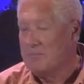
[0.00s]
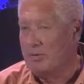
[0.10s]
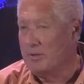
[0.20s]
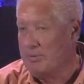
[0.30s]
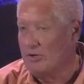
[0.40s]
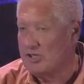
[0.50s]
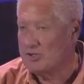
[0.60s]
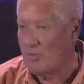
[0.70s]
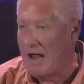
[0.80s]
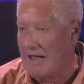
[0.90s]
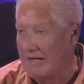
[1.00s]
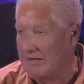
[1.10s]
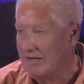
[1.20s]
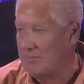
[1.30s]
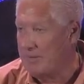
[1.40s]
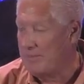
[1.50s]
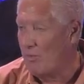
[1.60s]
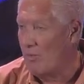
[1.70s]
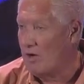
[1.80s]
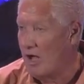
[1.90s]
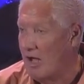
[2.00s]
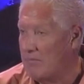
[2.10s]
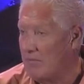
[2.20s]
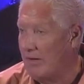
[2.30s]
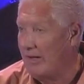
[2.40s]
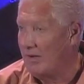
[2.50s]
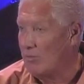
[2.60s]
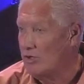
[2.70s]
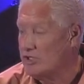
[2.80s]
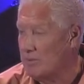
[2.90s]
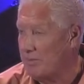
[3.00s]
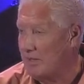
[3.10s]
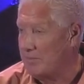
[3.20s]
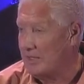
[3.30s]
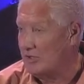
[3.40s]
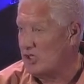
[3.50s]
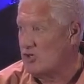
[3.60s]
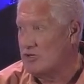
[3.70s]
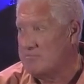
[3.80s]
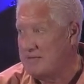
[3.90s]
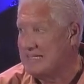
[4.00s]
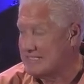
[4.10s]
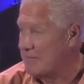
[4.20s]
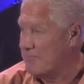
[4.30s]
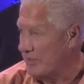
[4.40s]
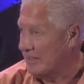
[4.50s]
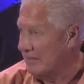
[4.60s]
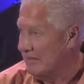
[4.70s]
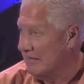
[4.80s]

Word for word: put a, build a shrine, and people will come and worship it because it could be something.